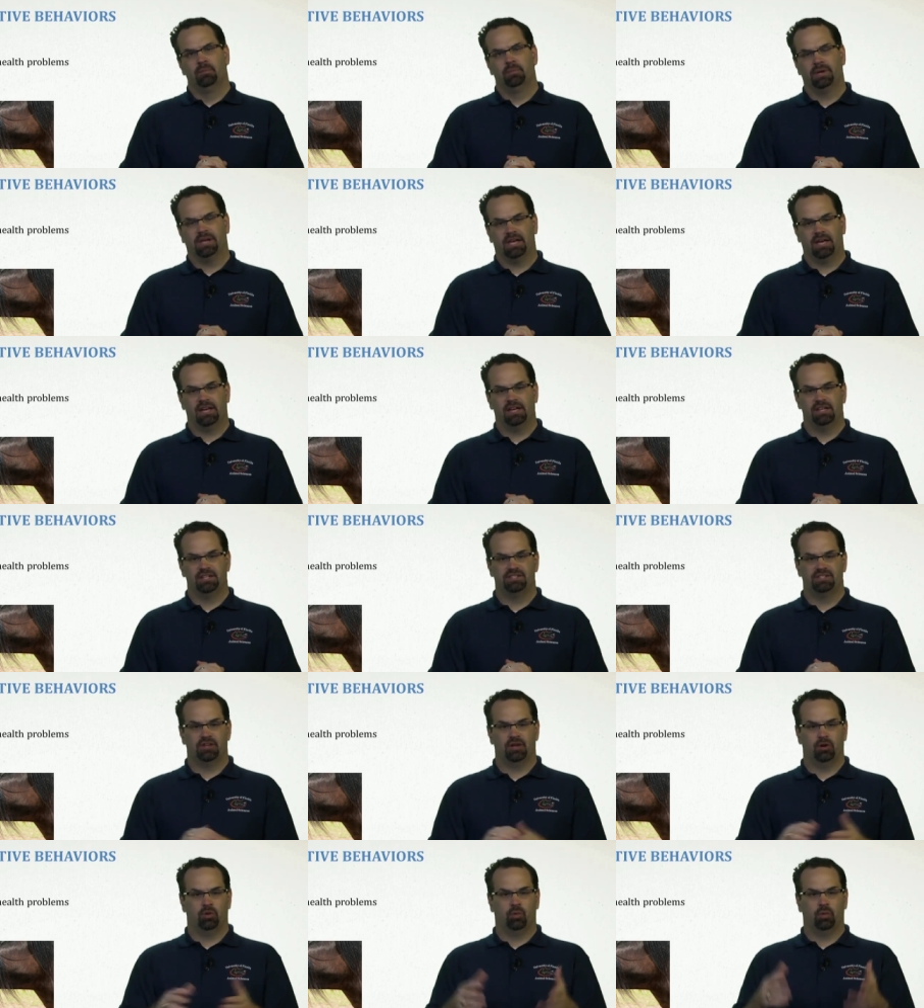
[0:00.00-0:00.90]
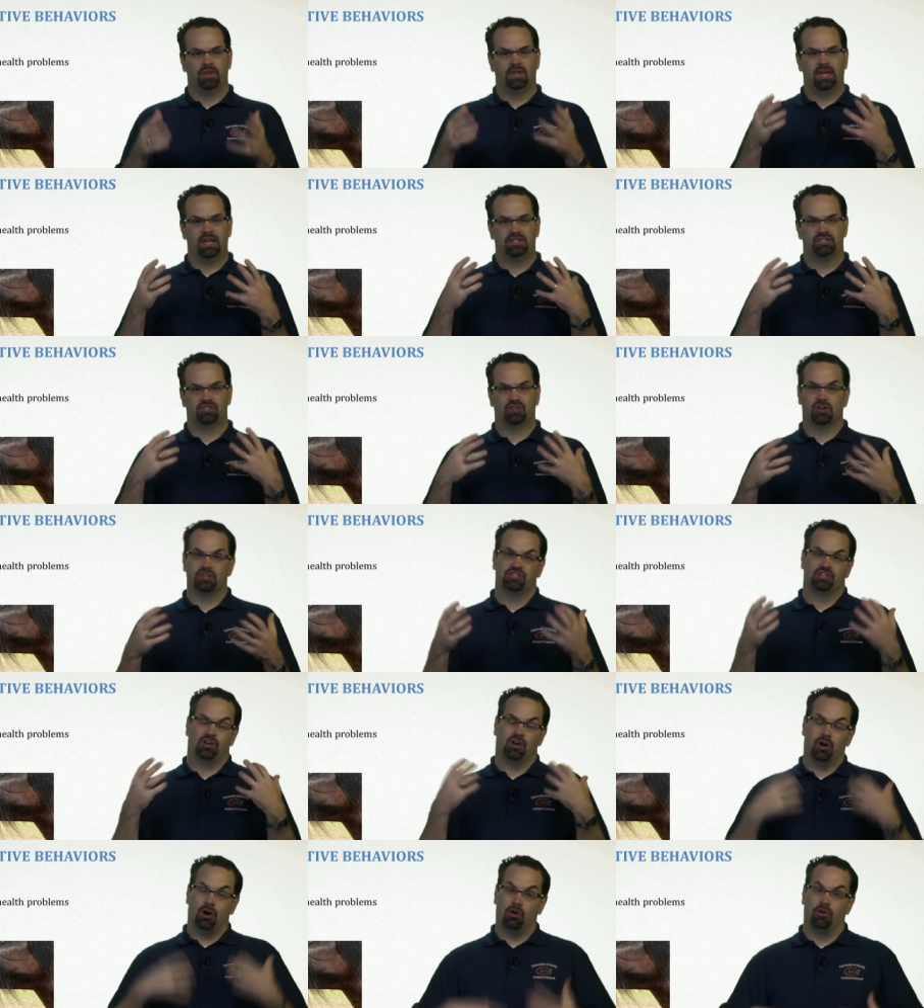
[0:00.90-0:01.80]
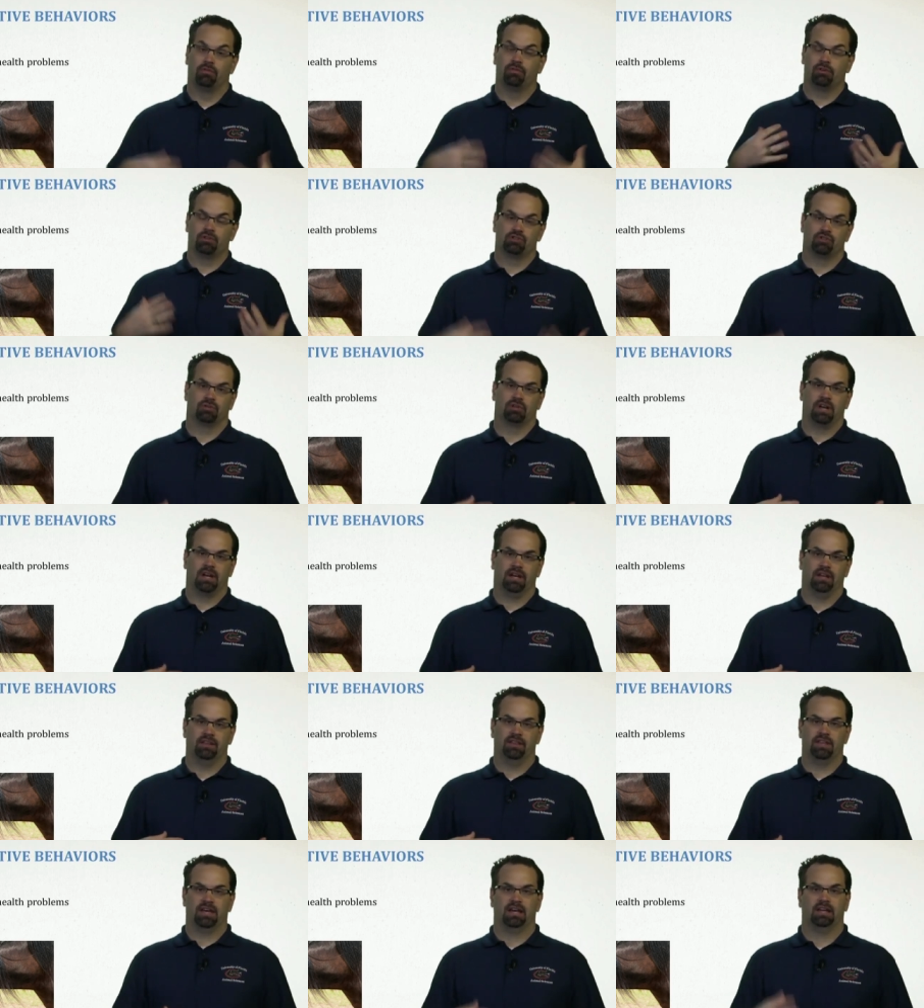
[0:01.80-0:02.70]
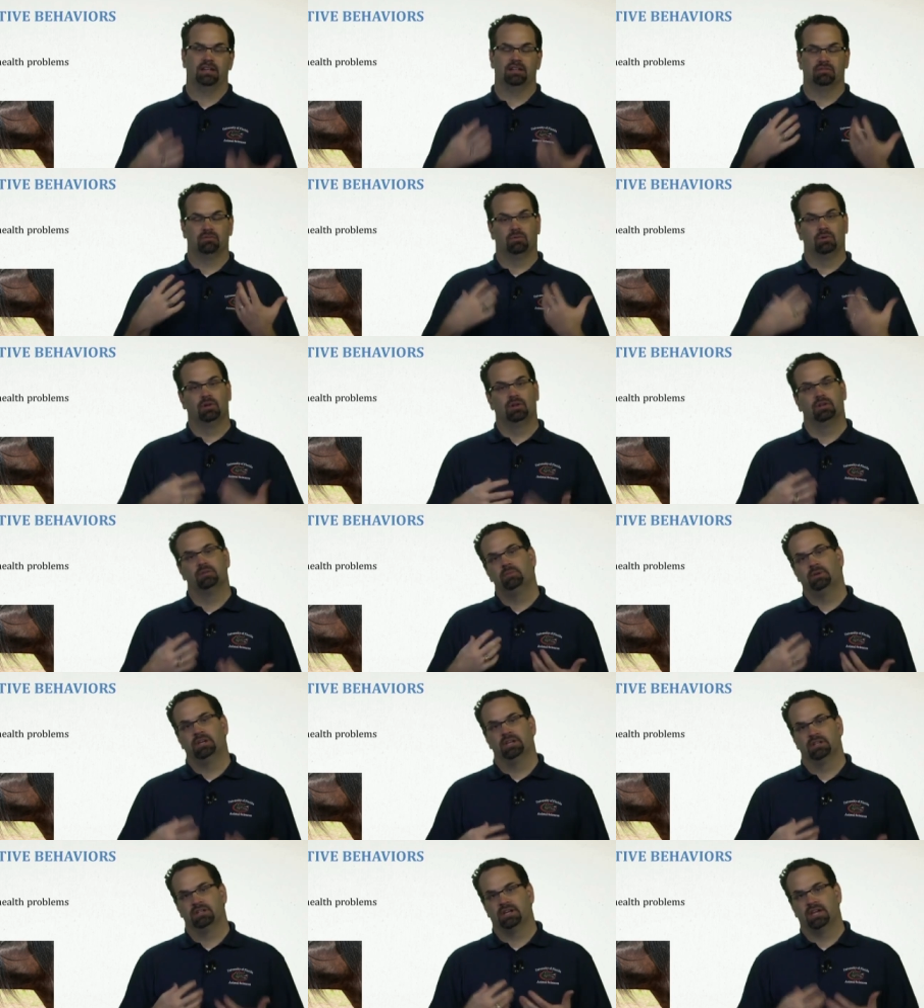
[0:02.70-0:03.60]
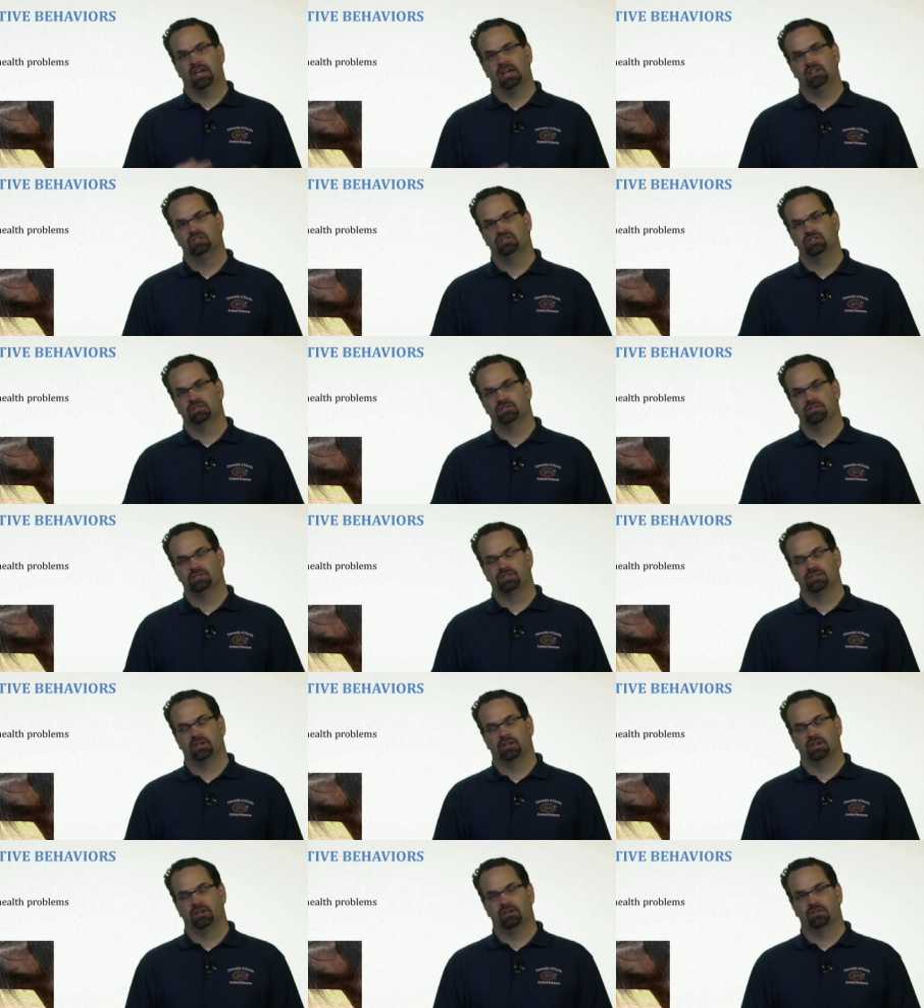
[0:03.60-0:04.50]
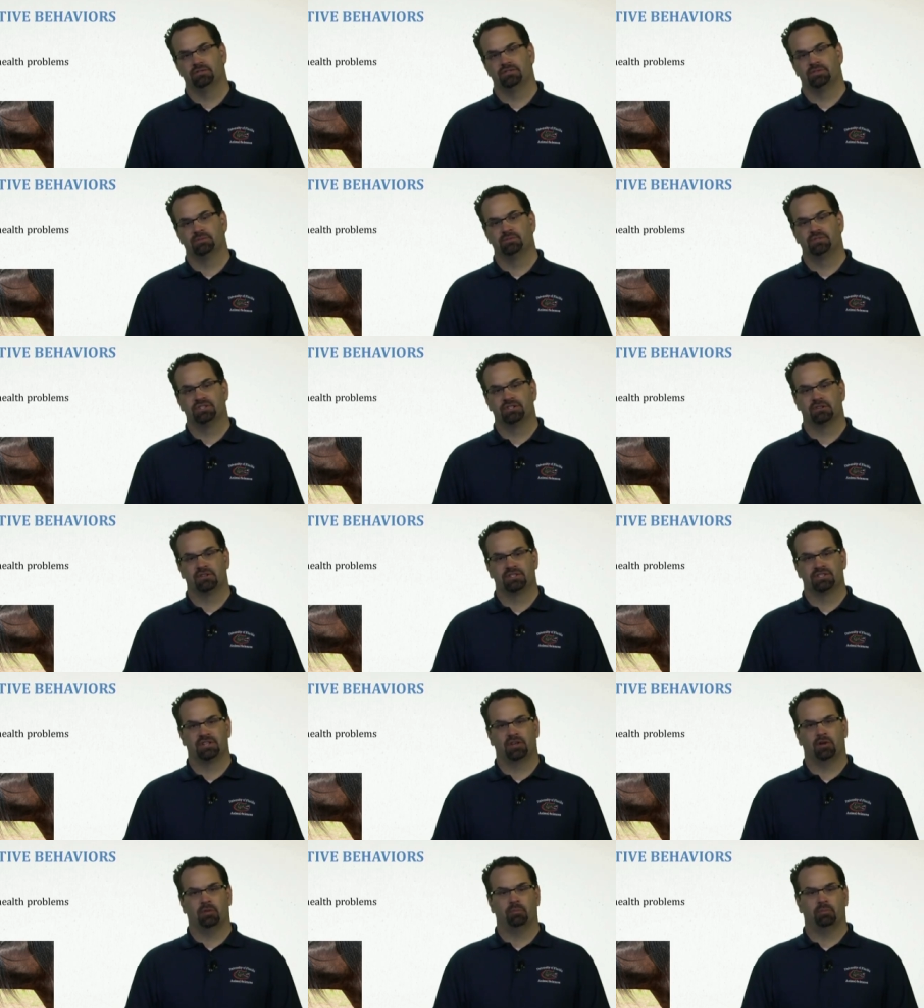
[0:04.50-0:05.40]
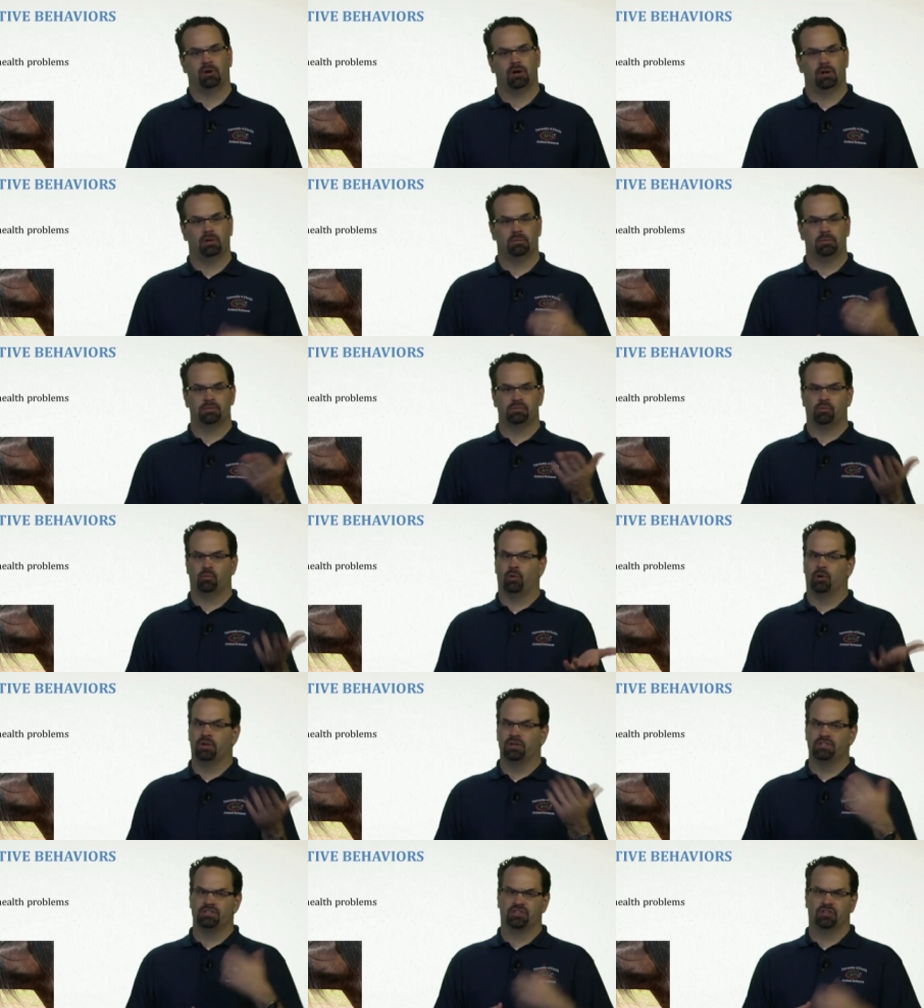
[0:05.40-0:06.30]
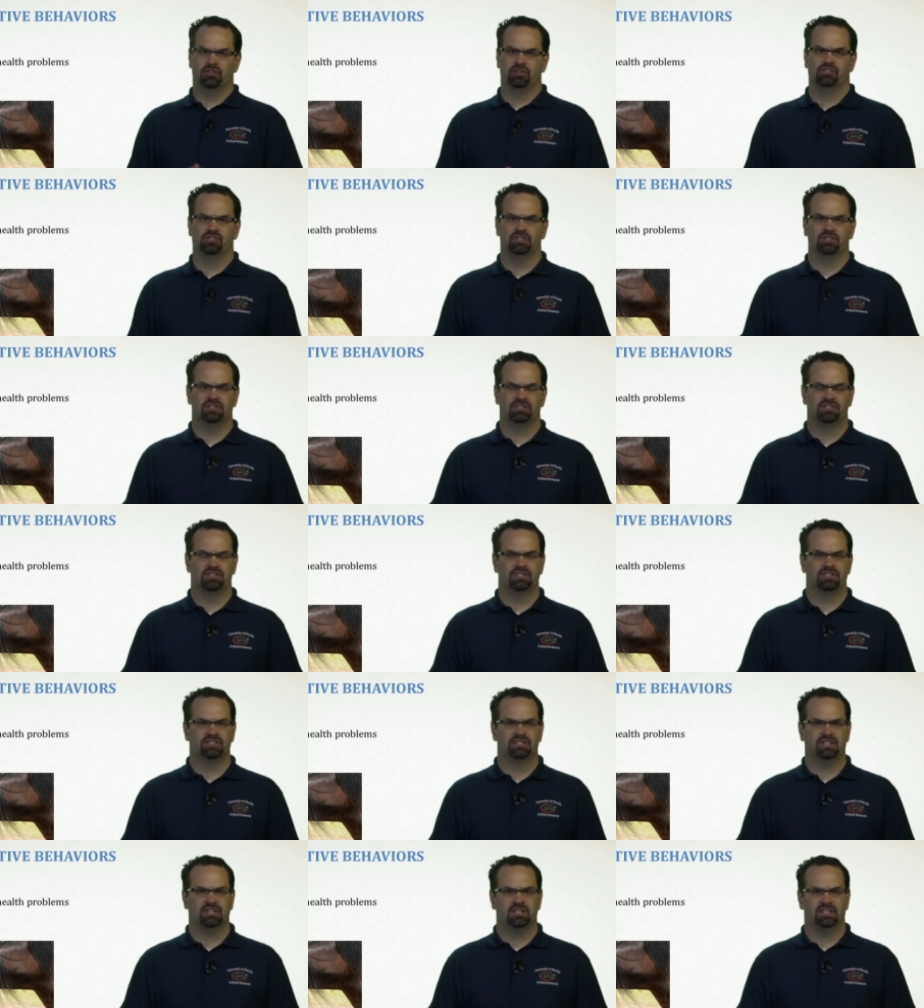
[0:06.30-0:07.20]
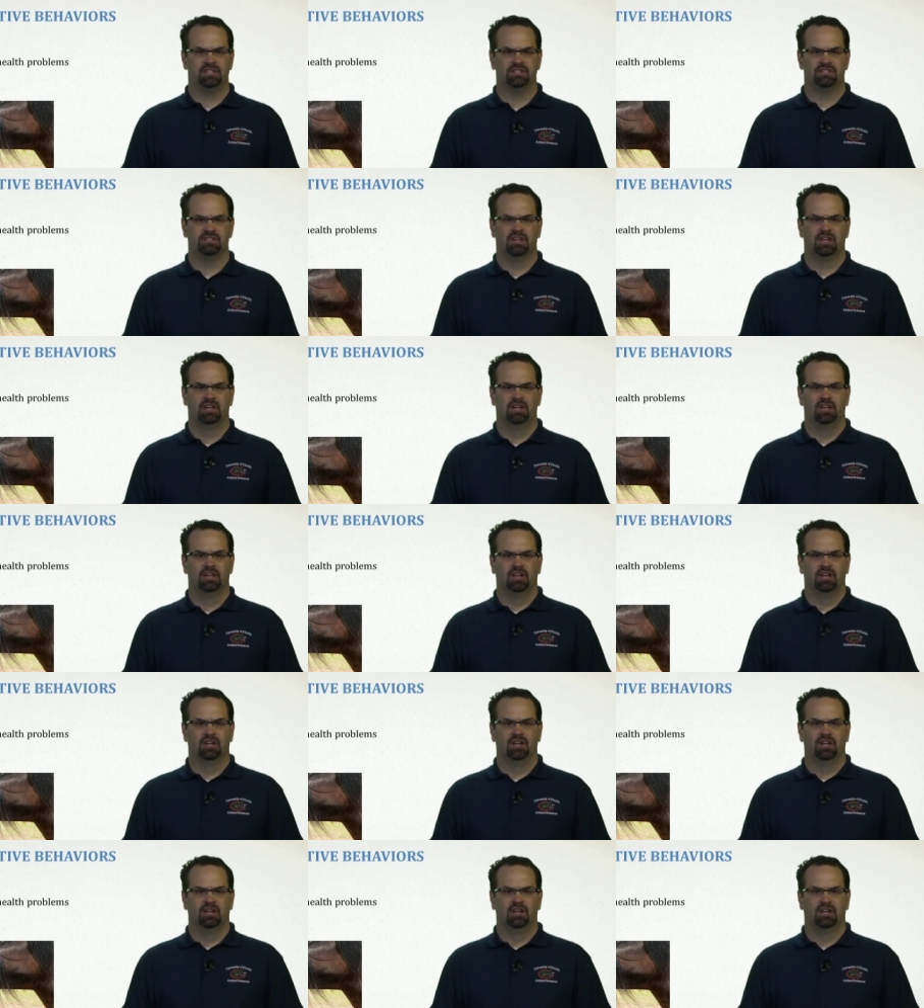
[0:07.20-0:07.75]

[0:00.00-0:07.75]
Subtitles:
Because when they start to overdrink, that can really be indications of some serious health problems. One is Cushing's disease,